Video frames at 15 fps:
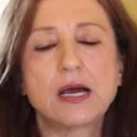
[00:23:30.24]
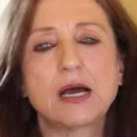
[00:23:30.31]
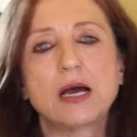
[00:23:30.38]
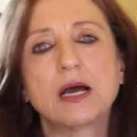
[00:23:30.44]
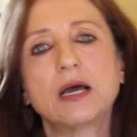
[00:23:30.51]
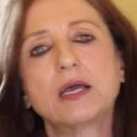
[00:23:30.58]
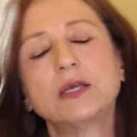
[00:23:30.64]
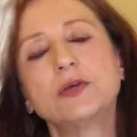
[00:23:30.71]

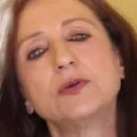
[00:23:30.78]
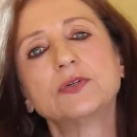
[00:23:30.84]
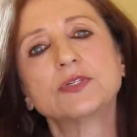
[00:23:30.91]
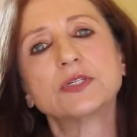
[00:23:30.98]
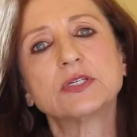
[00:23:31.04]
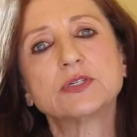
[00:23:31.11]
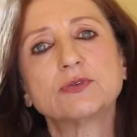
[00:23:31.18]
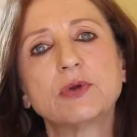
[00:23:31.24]
I use
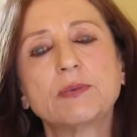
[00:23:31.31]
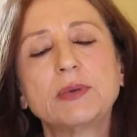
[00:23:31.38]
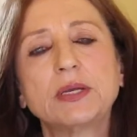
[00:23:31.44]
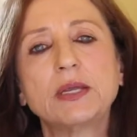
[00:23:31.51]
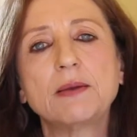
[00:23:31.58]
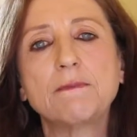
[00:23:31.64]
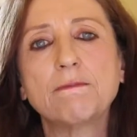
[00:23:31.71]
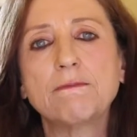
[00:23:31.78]
this
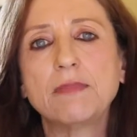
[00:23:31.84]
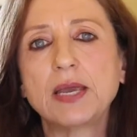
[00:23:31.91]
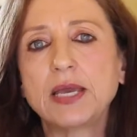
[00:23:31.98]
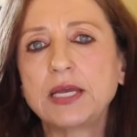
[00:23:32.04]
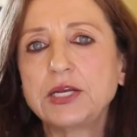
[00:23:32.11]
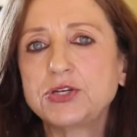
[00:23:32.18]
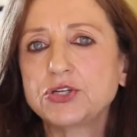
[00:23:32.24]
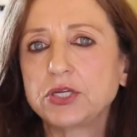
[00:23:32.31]
remedy
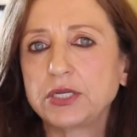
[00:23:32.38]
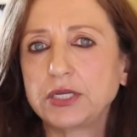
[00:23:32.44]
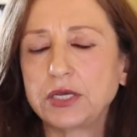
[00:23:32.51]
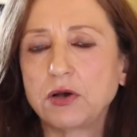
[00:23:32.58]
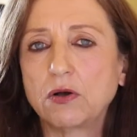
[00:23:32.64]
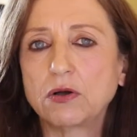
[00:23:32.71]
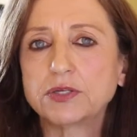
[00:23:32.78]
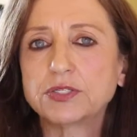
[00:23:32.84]
majorly
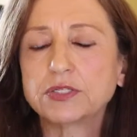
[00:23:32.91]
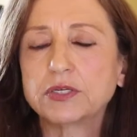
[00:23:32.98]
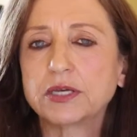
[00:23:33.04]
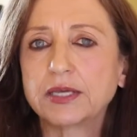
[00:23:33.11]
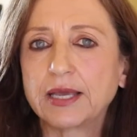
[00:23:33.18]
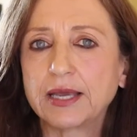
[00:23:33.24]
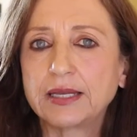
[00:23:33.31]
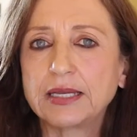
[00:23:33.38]
also
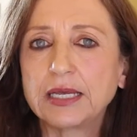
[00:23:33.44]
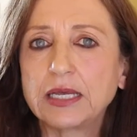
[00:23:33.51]
again